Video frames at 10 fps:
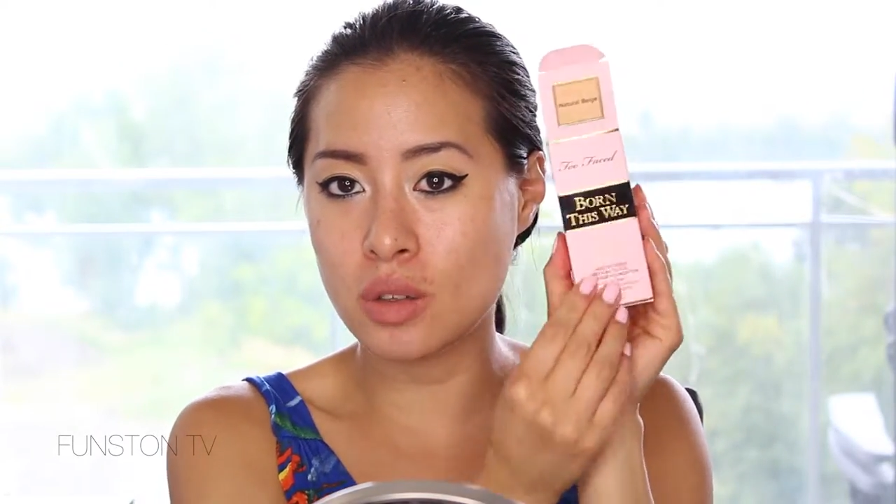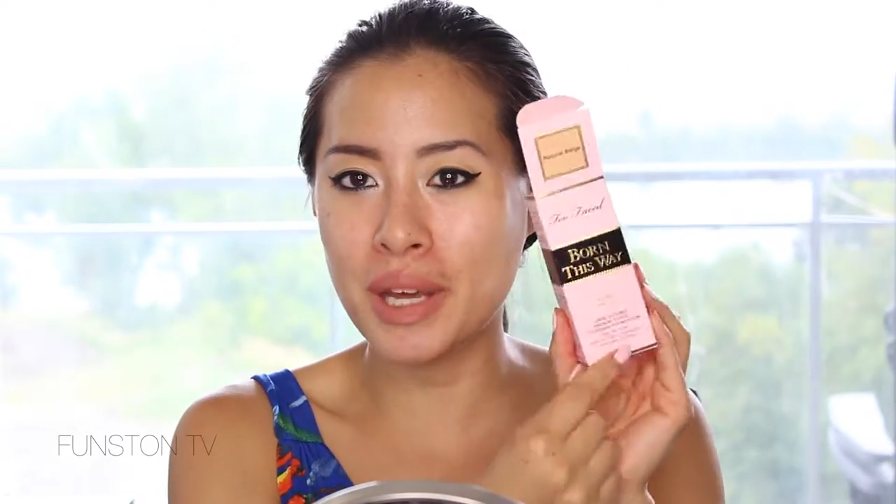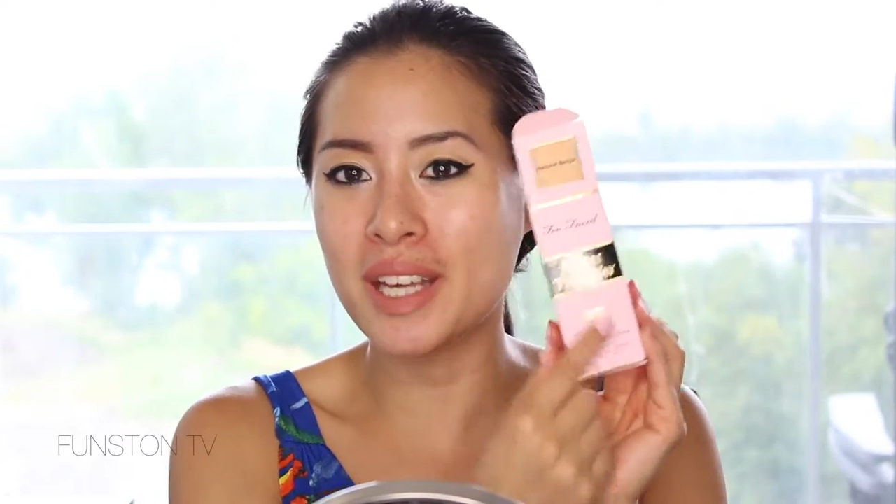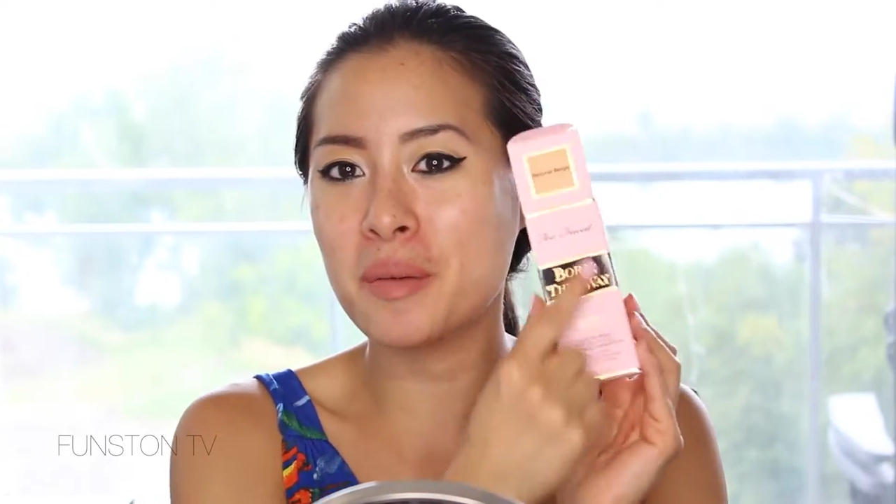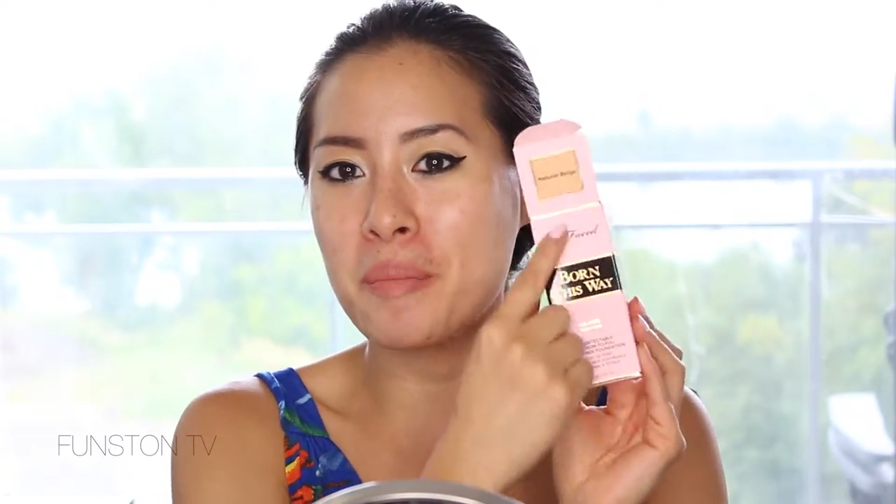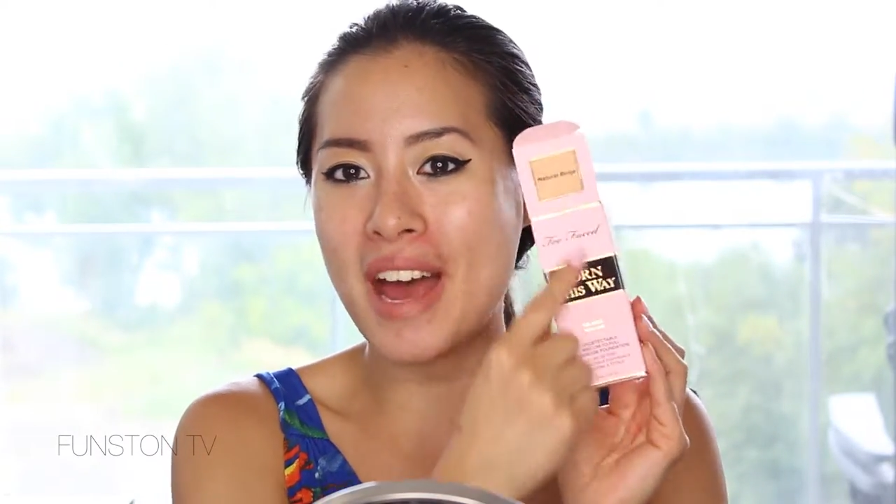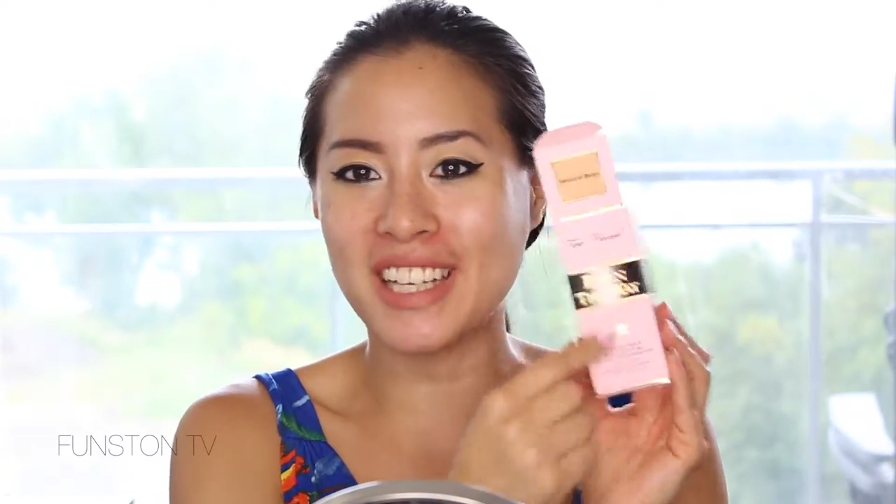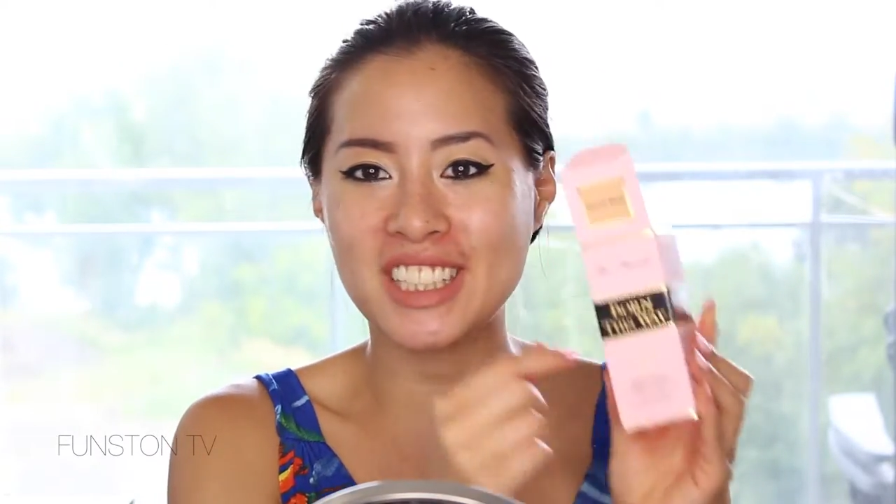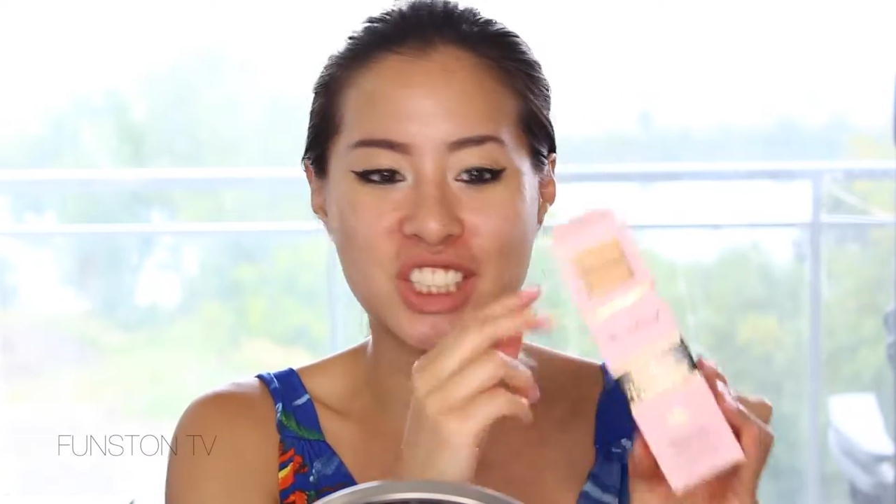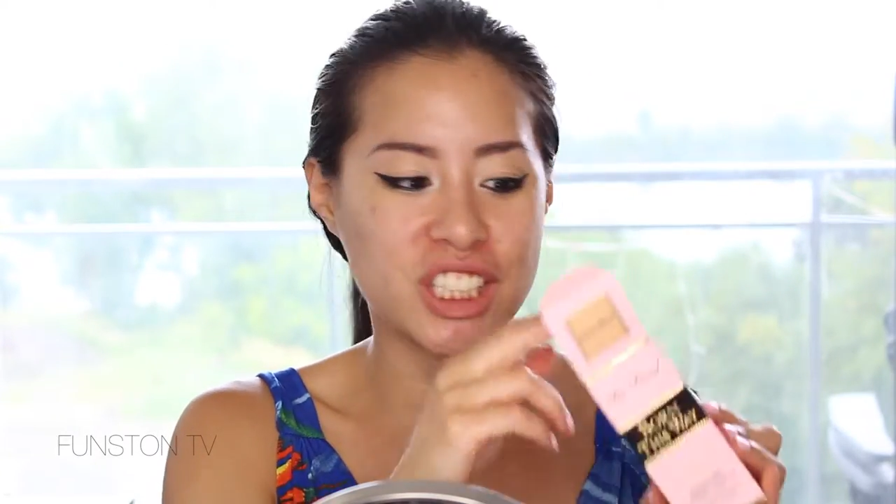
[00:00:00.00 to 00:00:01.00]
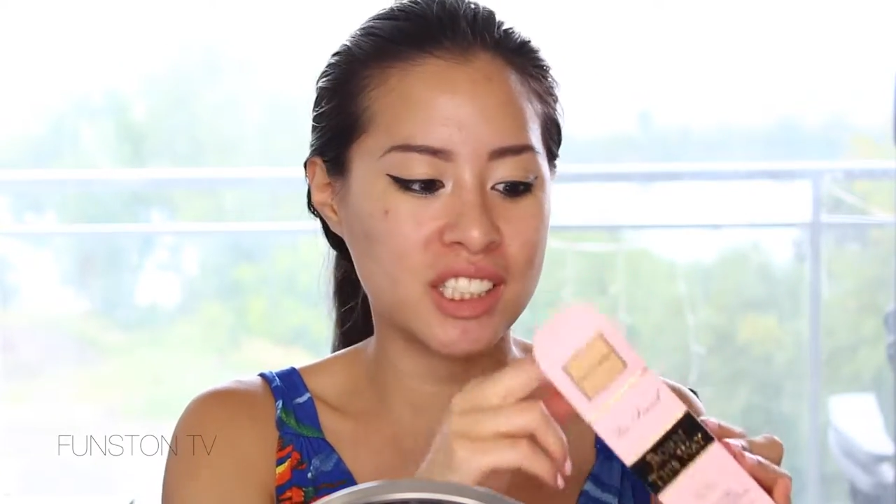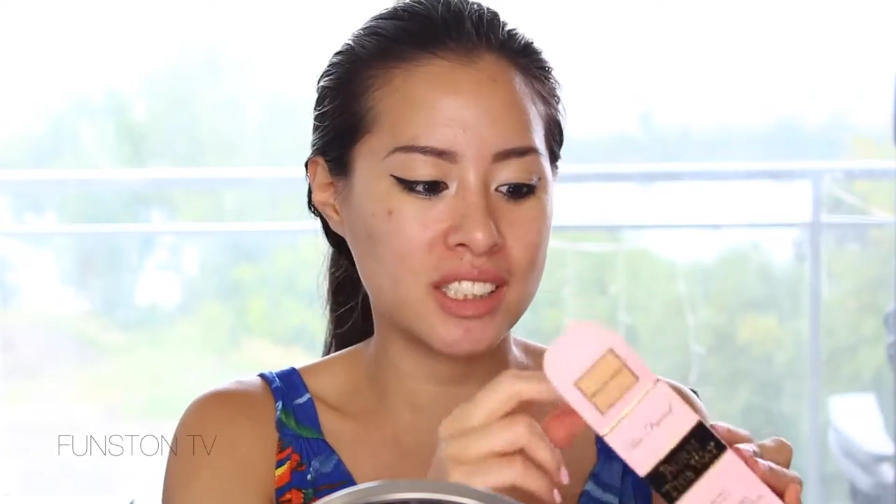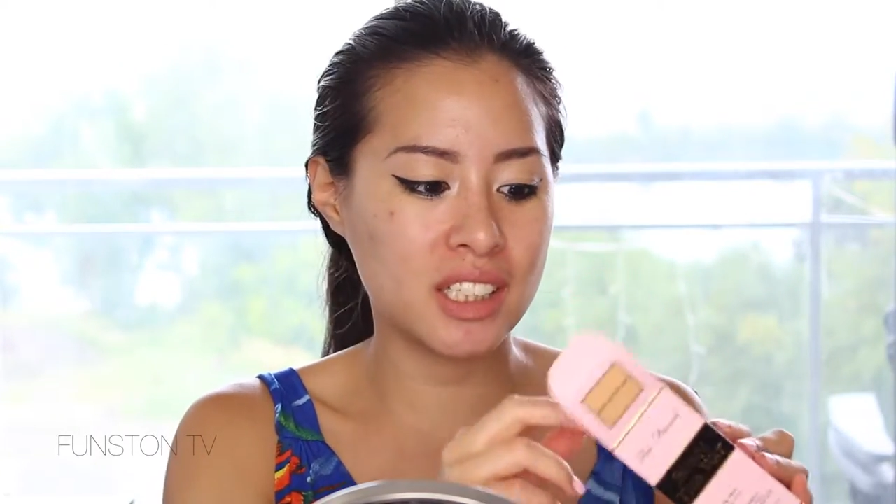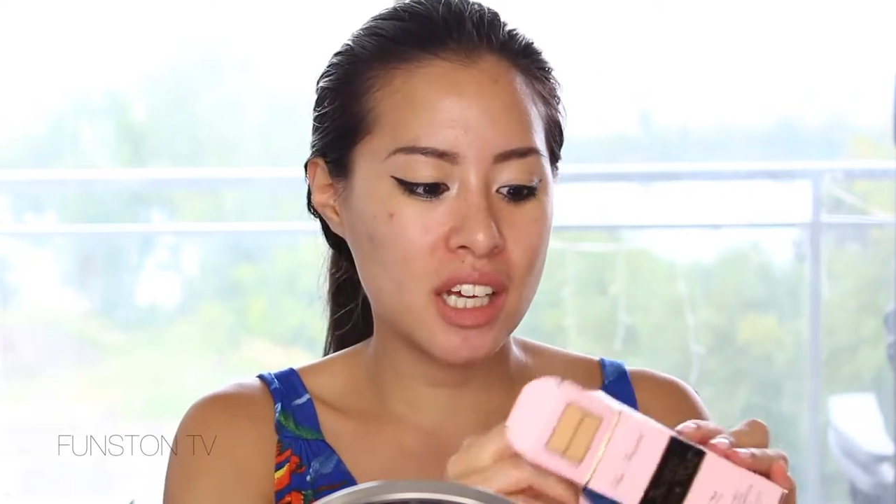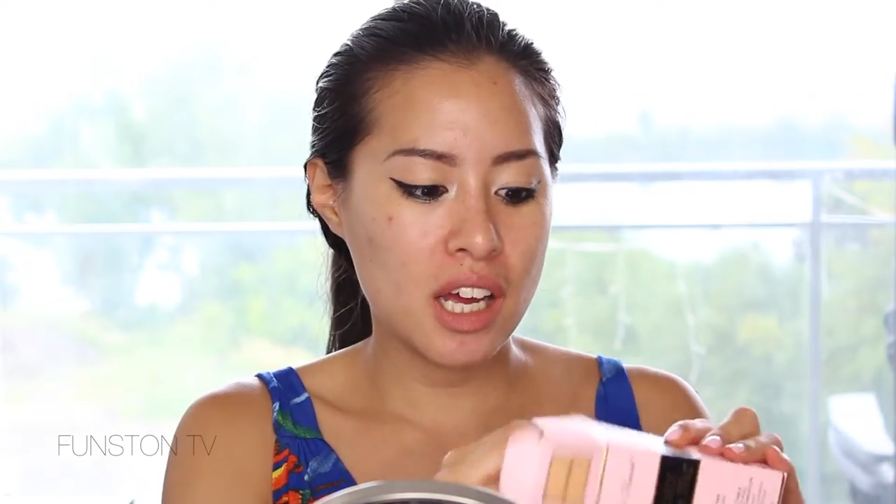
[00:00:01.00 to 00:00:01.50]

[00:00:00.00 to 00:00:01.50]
pink packaging,